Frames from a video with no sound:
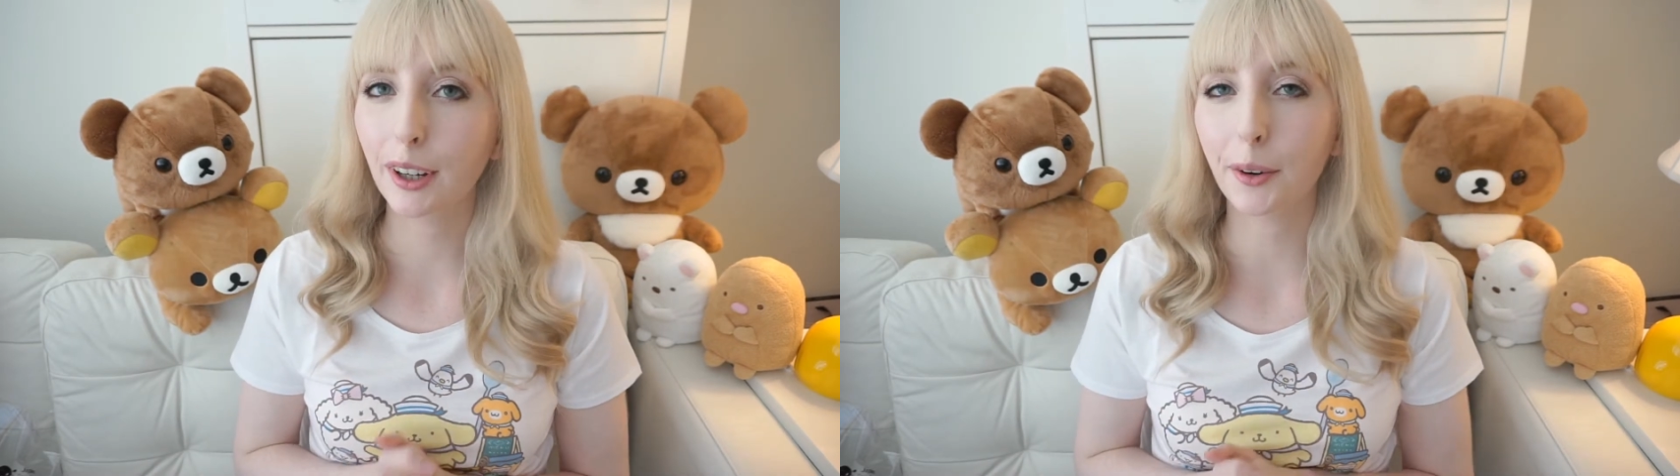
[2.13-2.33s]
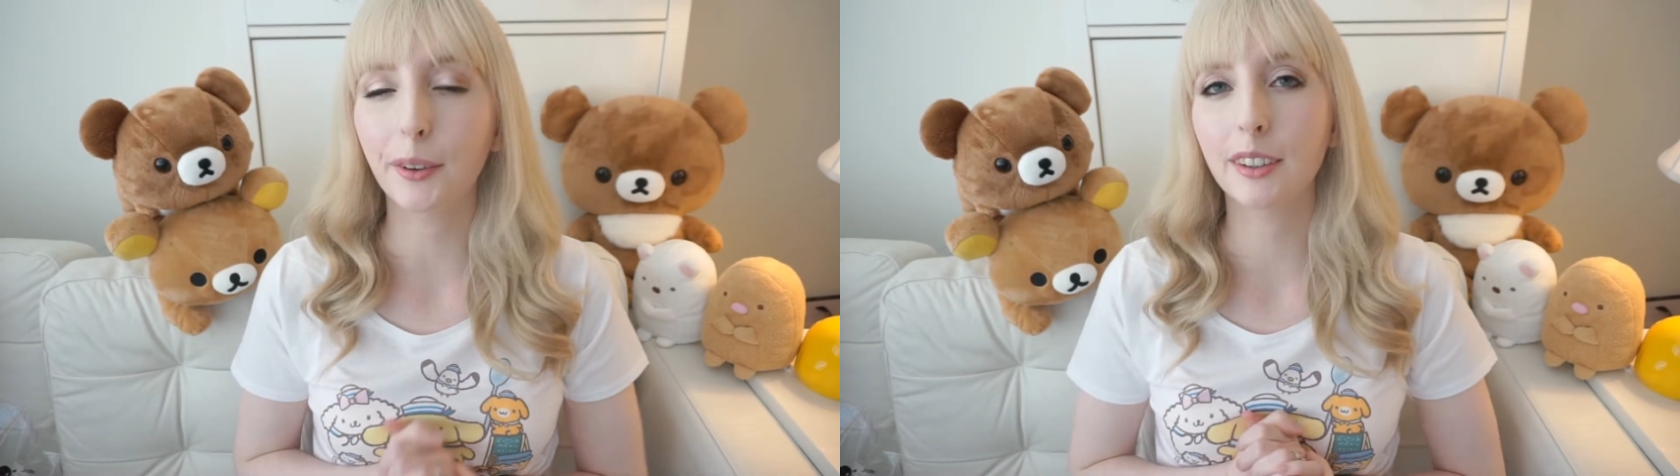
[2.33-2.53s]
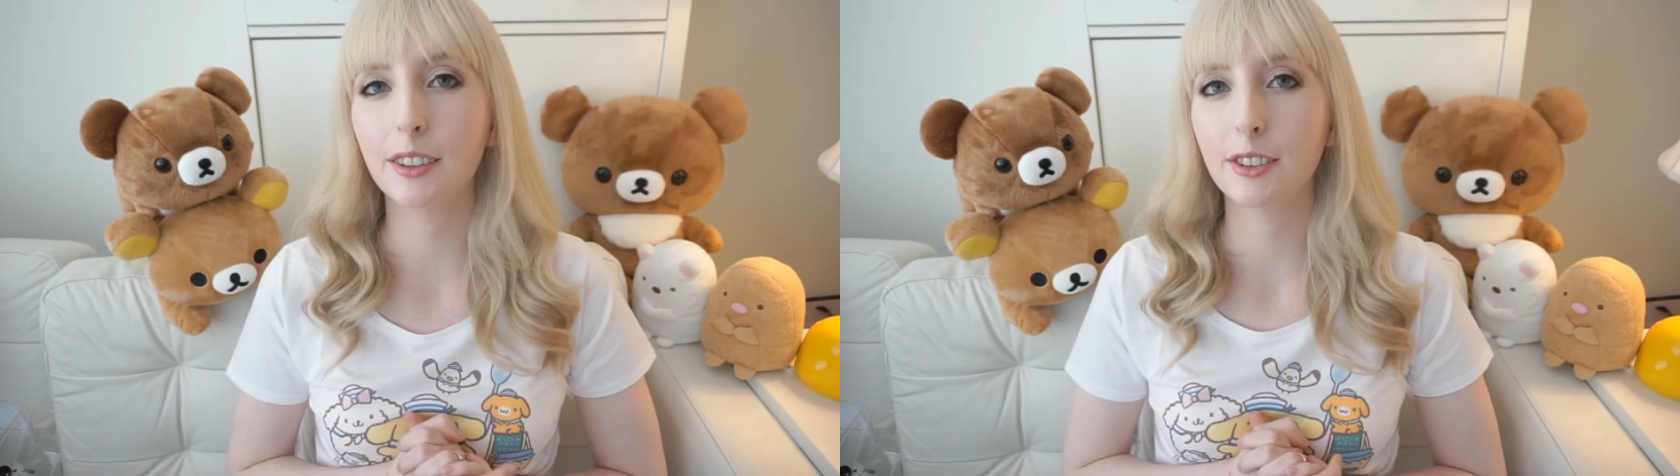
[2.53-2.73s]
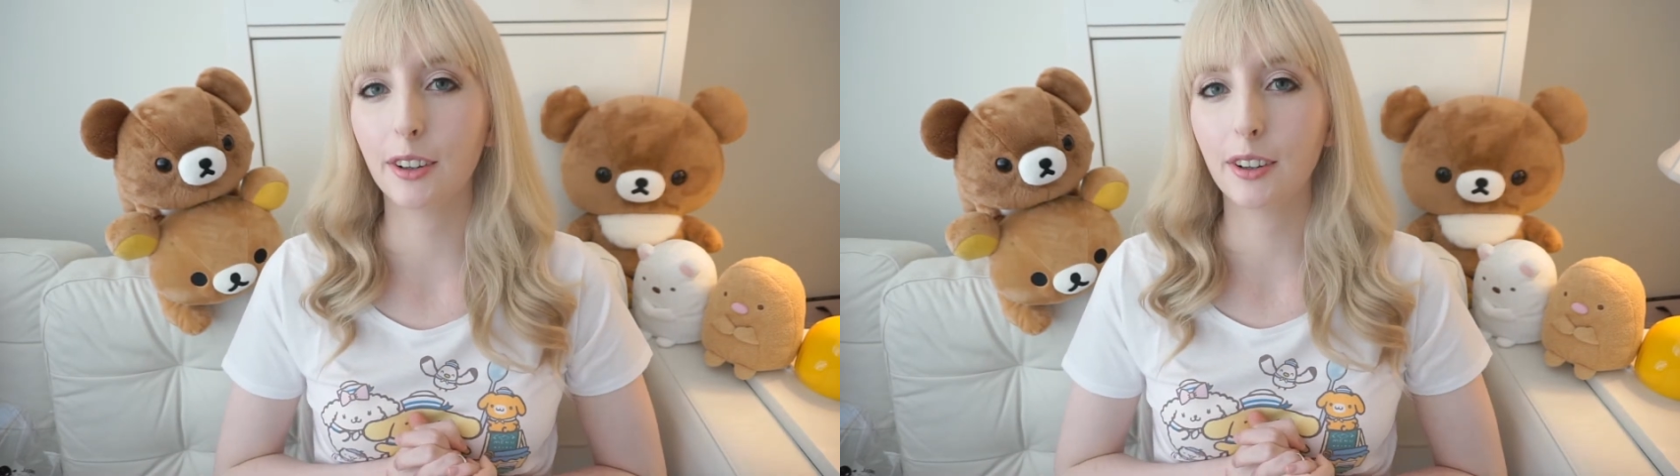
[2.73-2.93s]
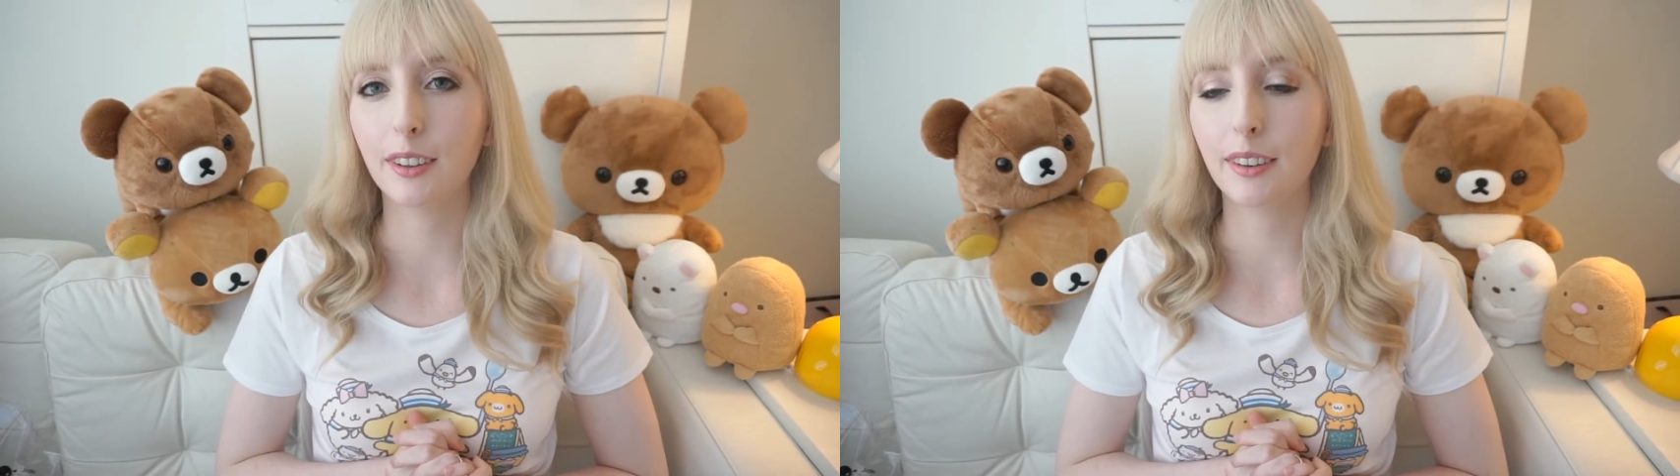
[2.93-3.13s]
I wanted to show
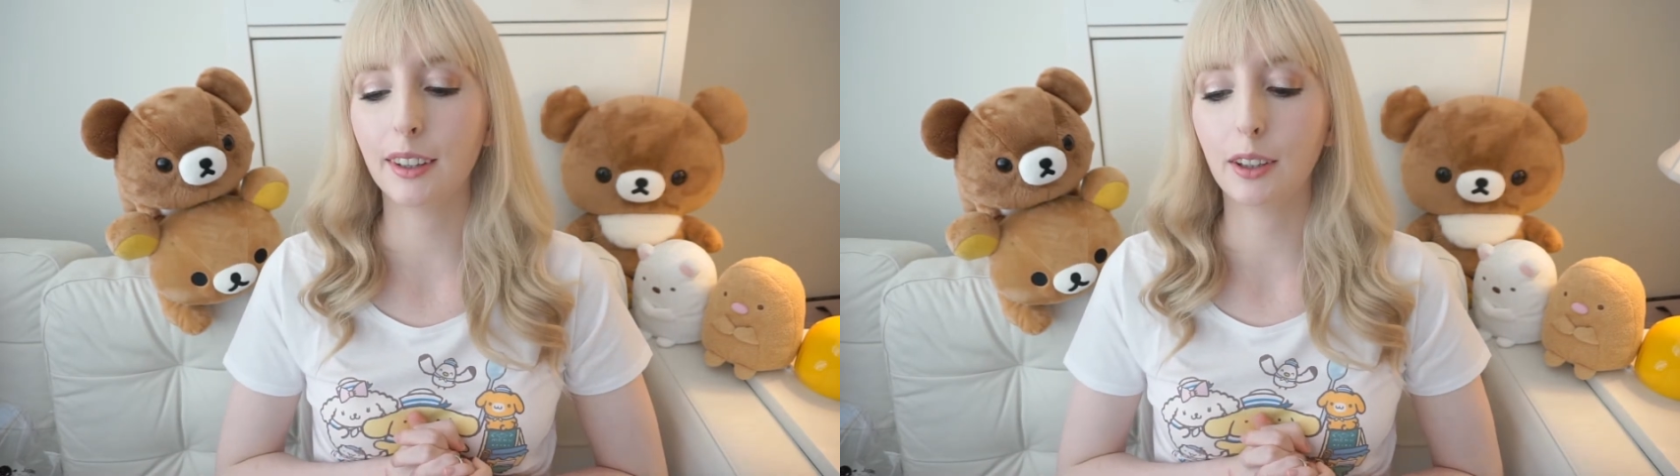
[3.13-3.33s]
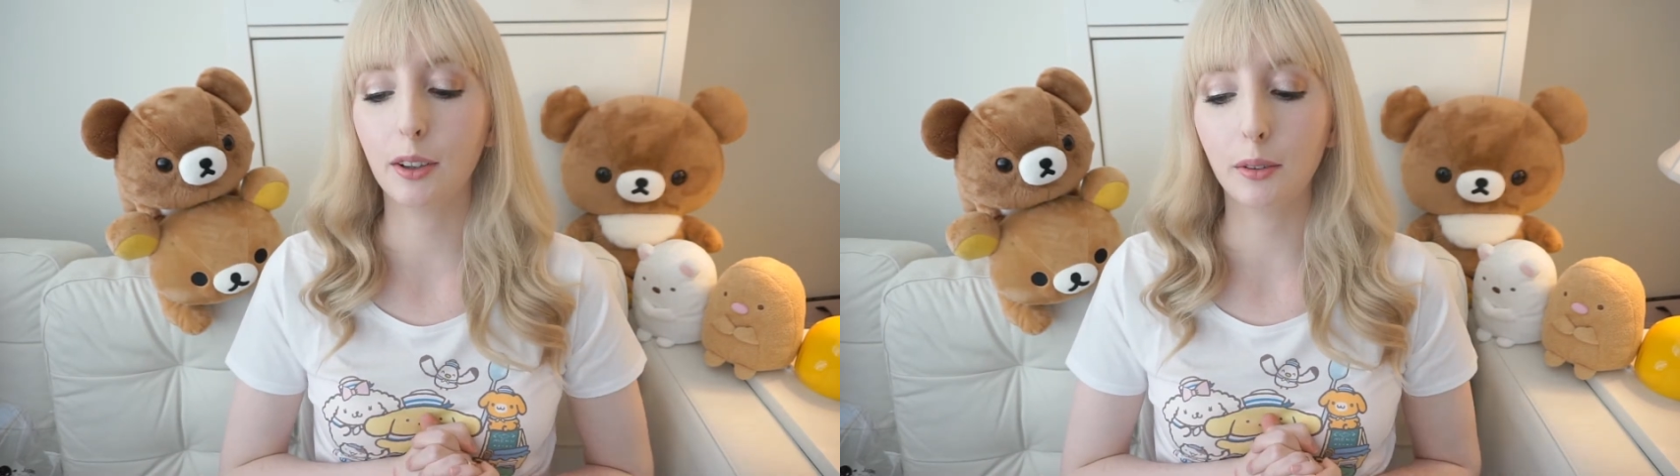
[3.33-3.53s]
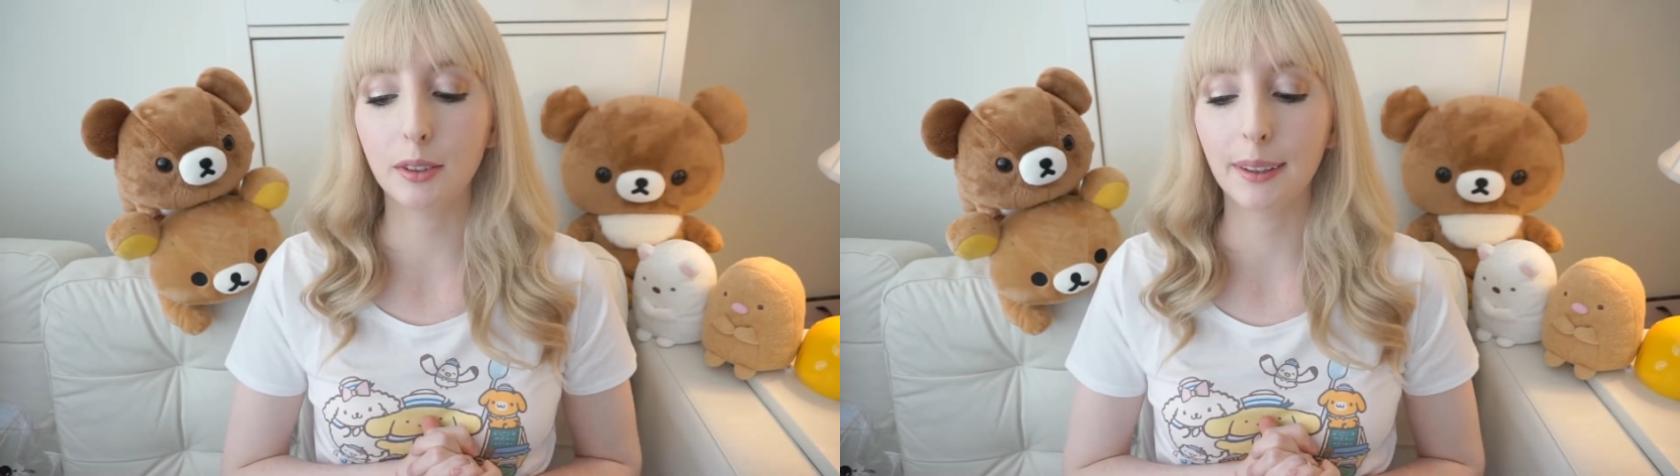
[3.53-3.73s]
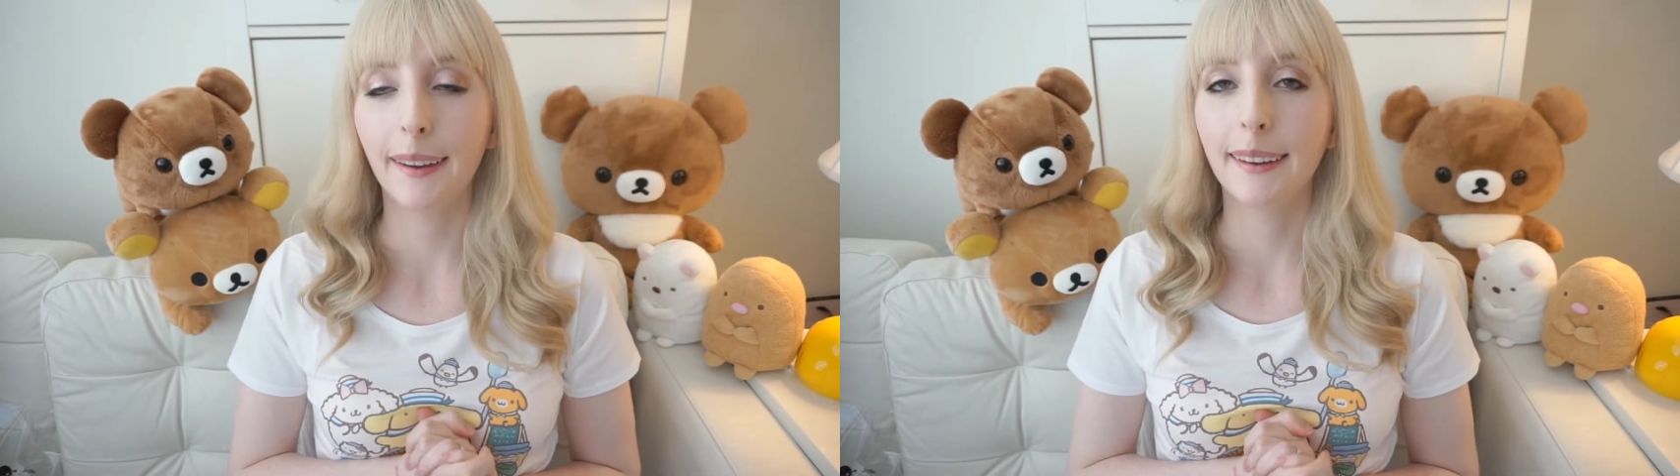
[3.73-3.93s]
you the cute